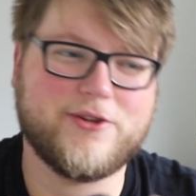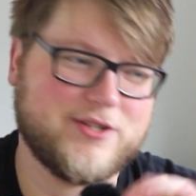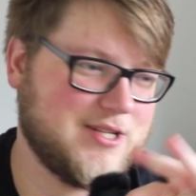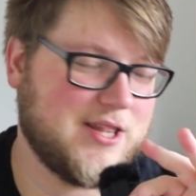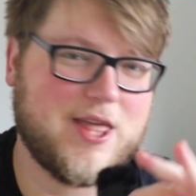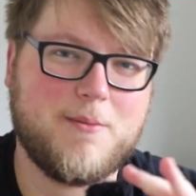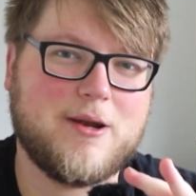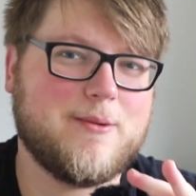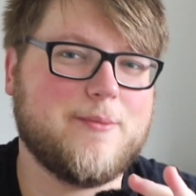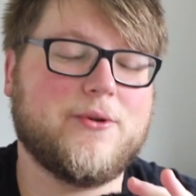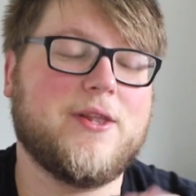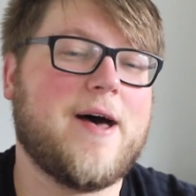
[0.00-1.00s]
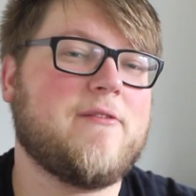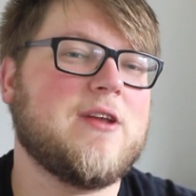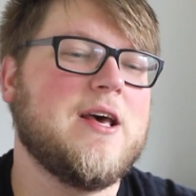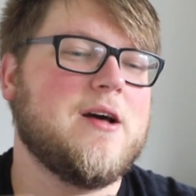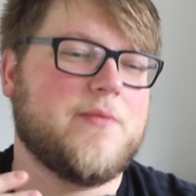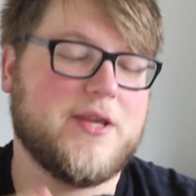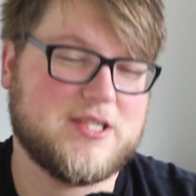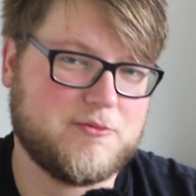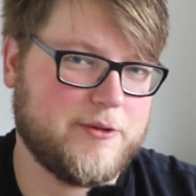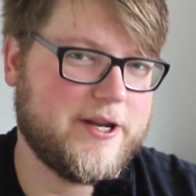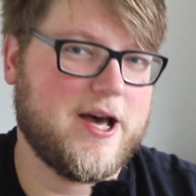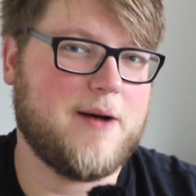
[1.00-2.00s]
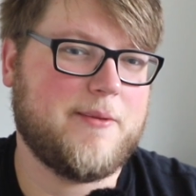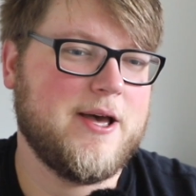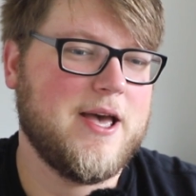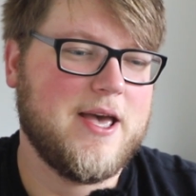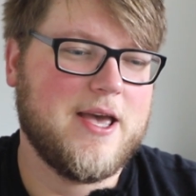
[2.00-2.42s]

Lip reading: There's not that many people left. They split up,